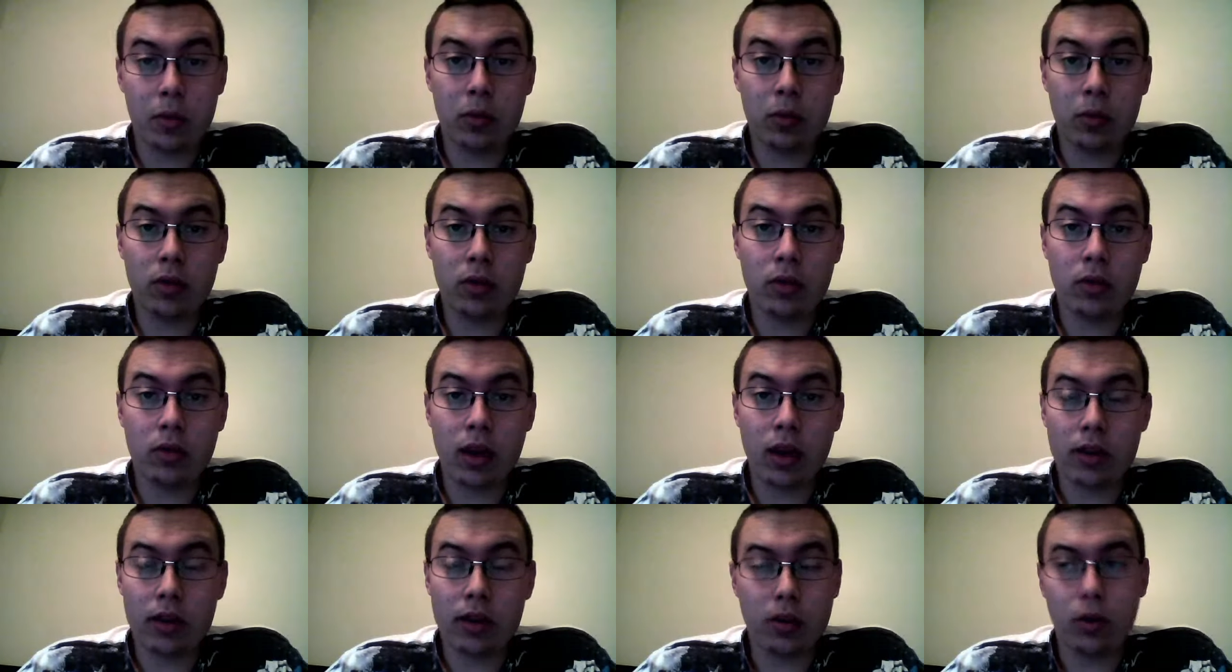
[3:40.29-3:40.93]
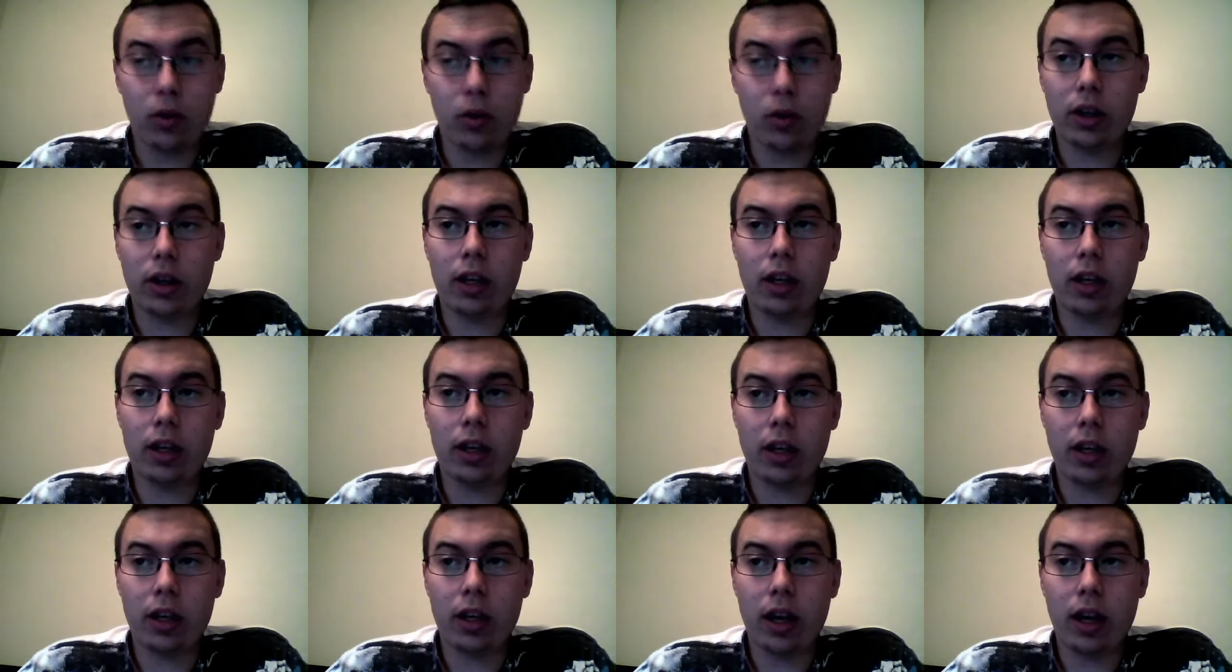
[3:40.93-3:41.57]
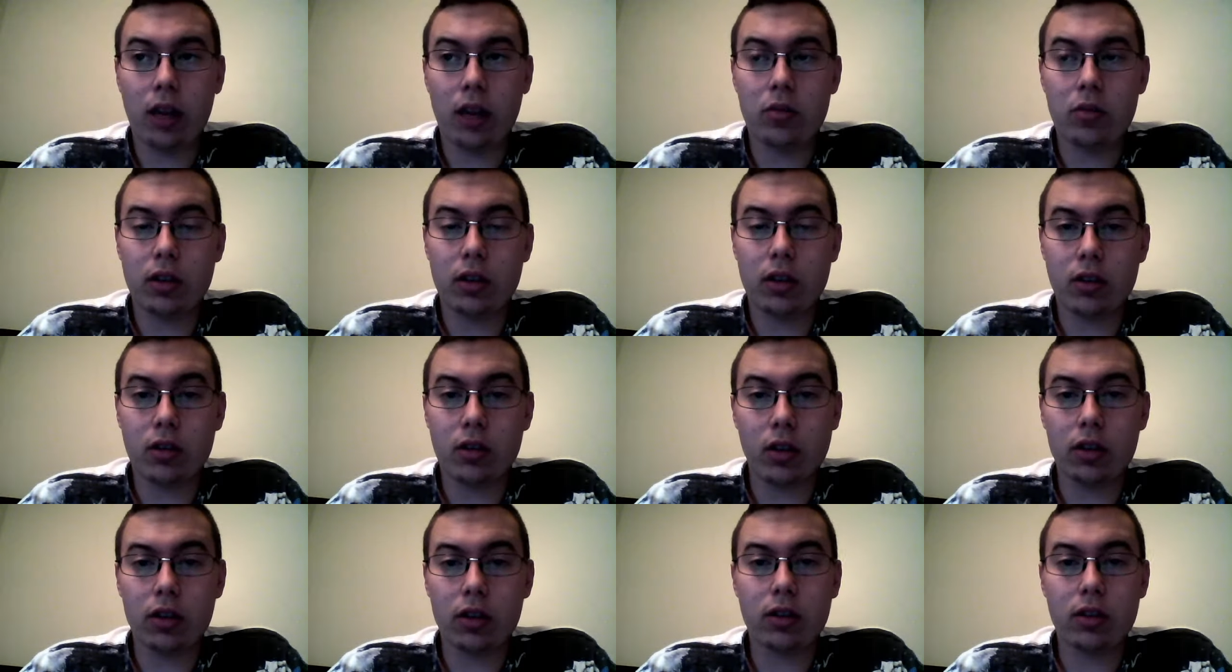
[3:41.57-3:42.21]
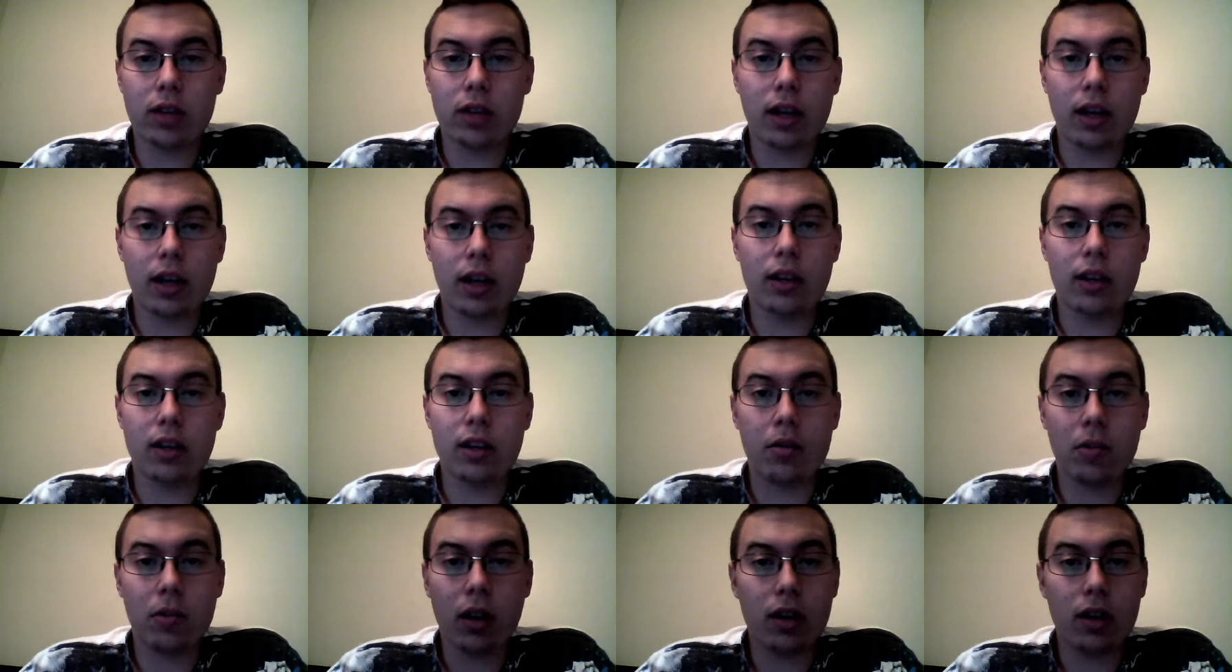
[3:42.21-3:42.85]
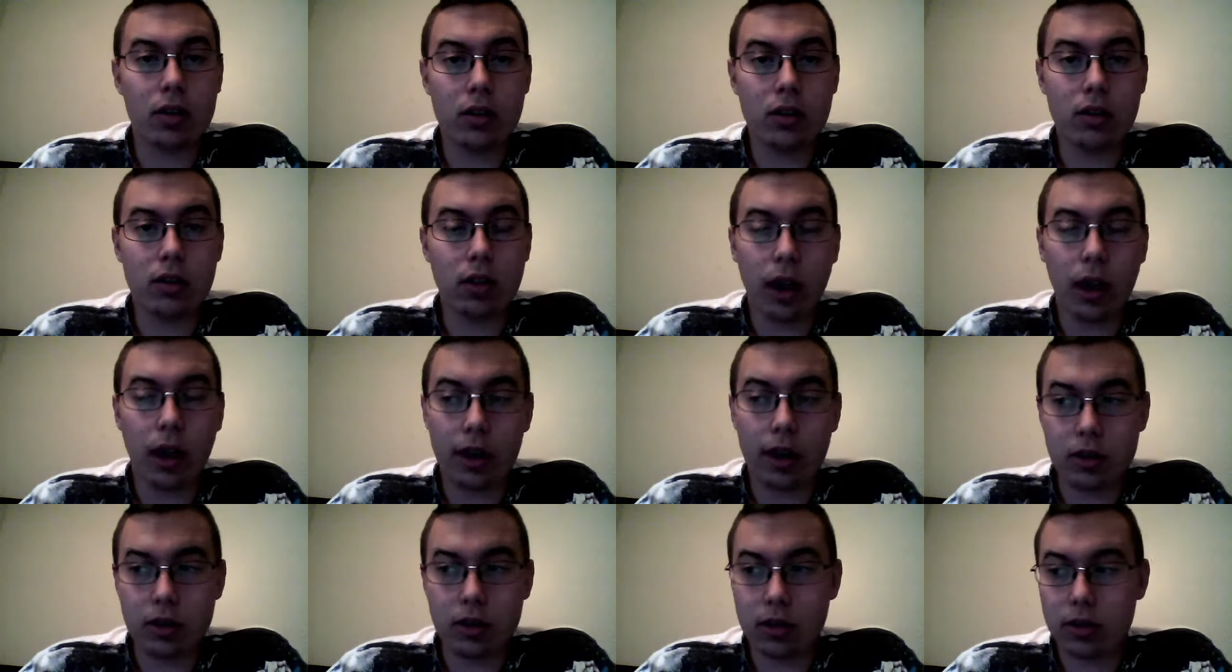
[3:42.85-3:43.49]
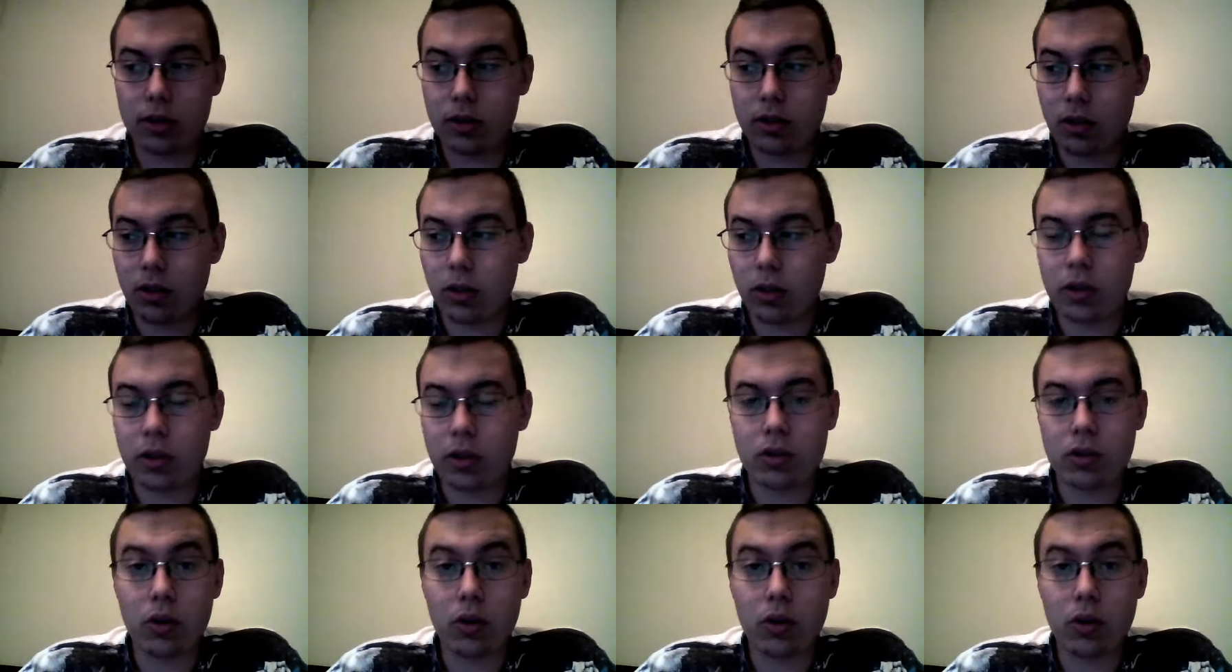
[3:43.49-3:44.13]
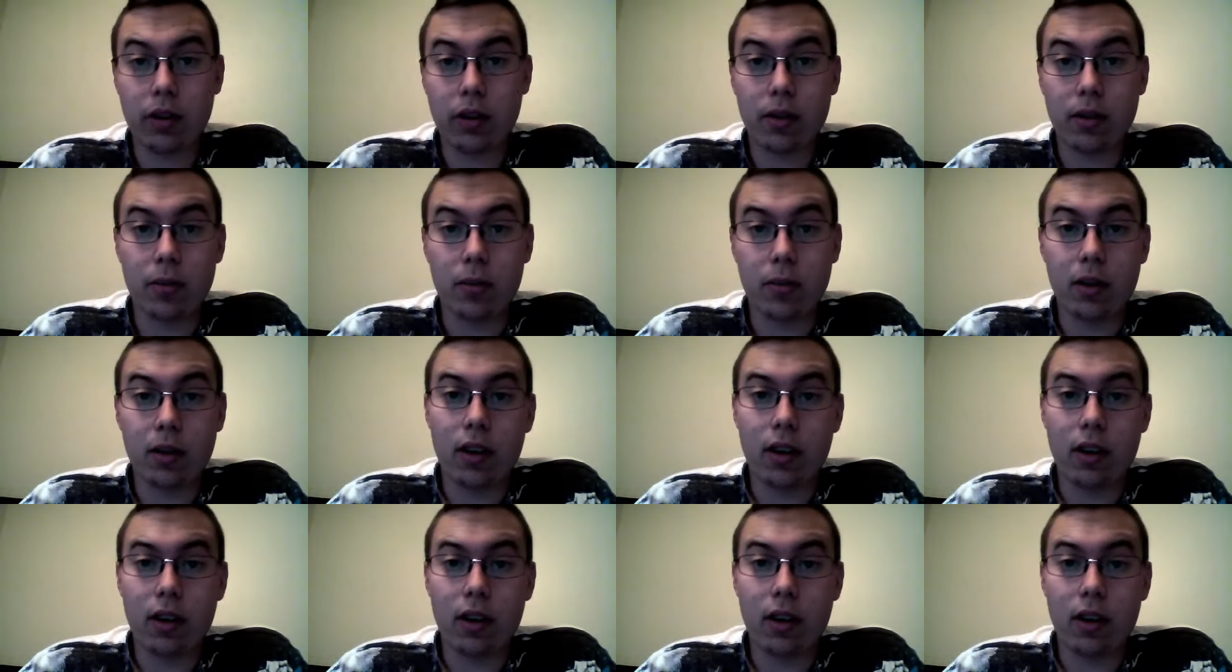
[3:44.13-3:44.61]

mood, I don't get into games. I don't understand them. I, I just don't enjoy them.